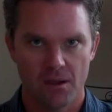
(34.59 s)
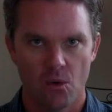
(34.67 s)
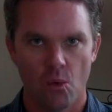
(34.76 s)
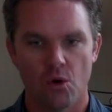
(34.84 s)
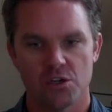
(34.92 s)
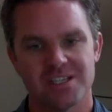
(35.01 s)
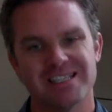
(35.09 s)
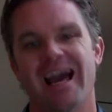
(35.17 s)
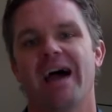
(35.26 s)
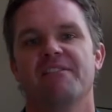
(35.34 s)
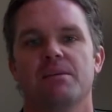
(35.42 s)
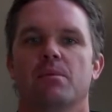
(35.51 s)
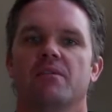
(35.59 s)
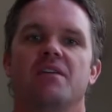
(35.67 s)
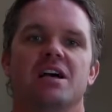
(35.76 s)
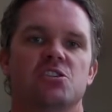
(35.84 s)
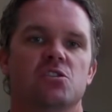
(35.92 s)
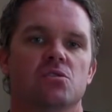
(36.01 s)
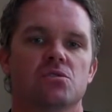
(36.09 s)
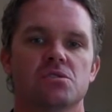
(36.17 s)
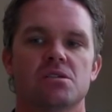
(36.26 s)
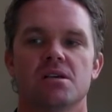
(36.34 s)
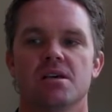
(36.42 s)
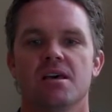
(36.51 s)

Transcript: or staffing professionals